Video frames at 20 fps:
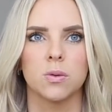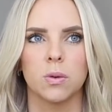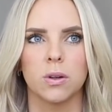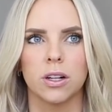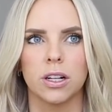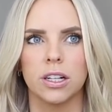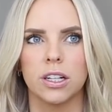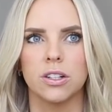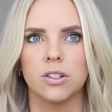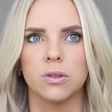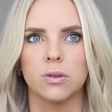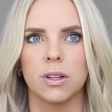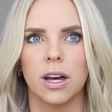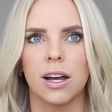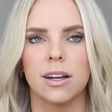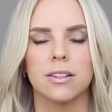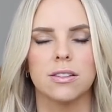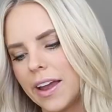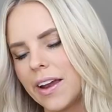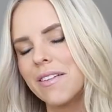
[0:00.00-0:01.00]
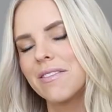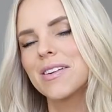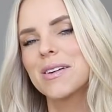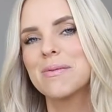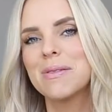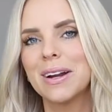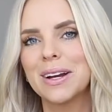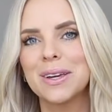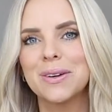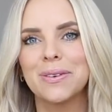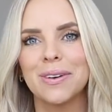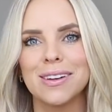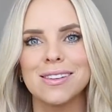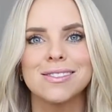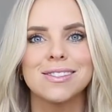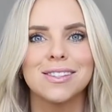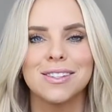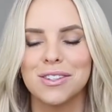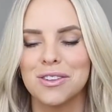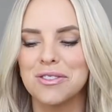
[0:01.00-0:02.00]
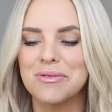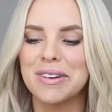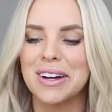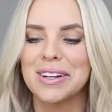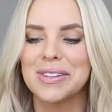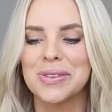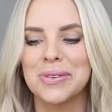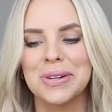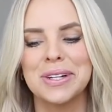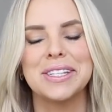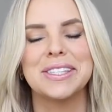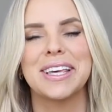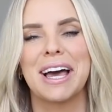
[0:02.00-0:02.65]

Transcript: We're gonna do that. Everybody wants to know about twins.